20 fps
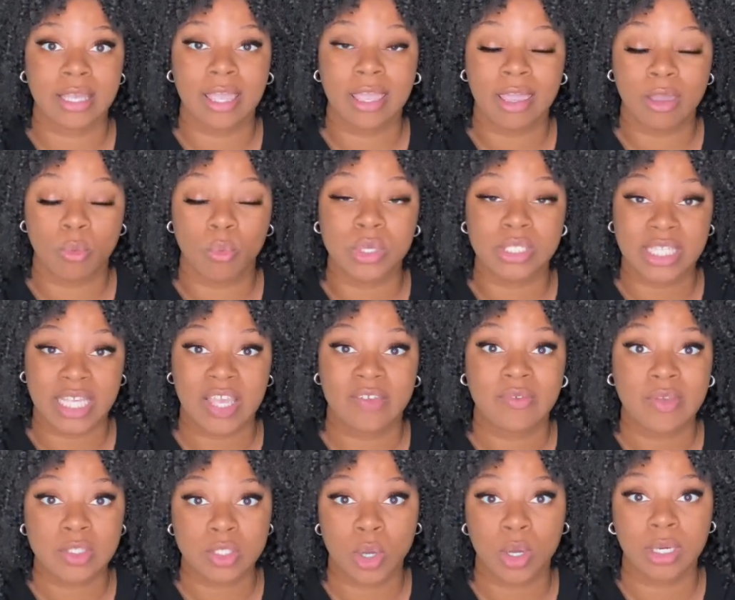was if
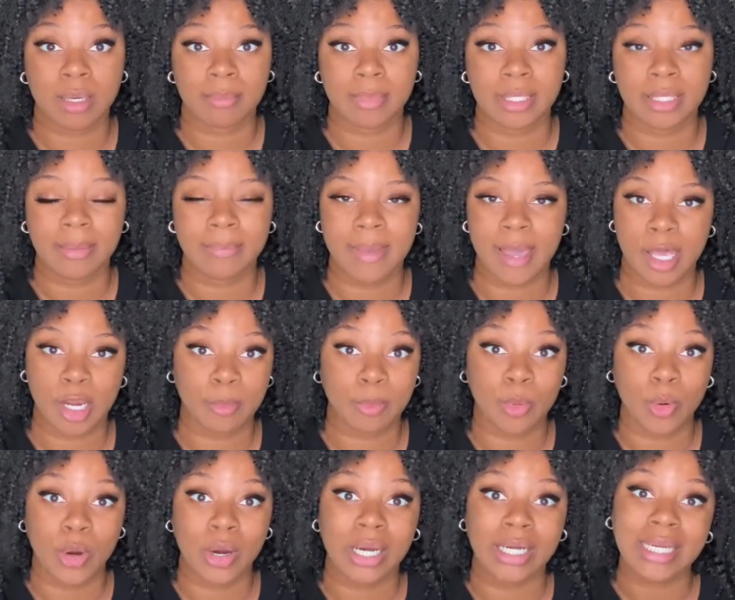it's going to be
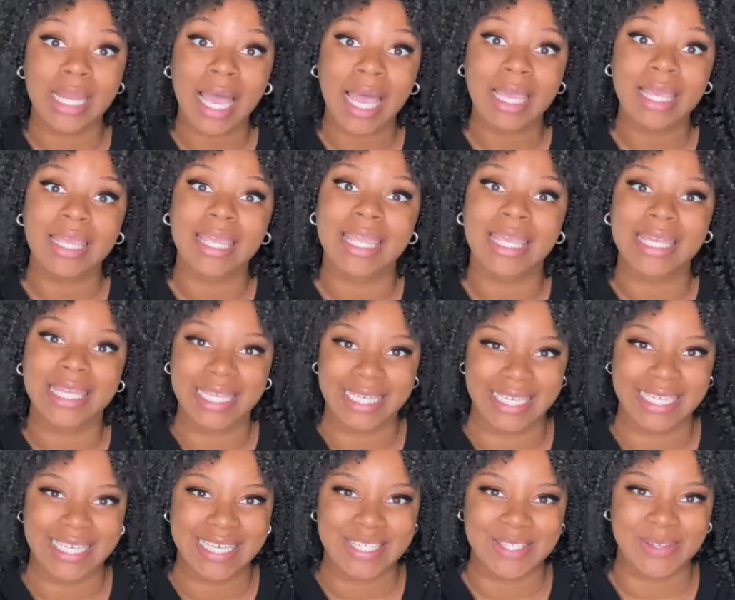compatible or not, and it
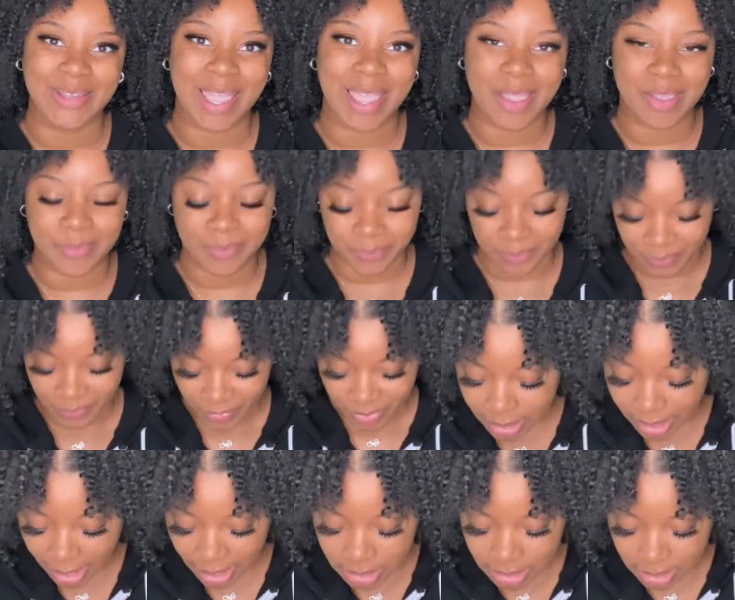is. Okay. Next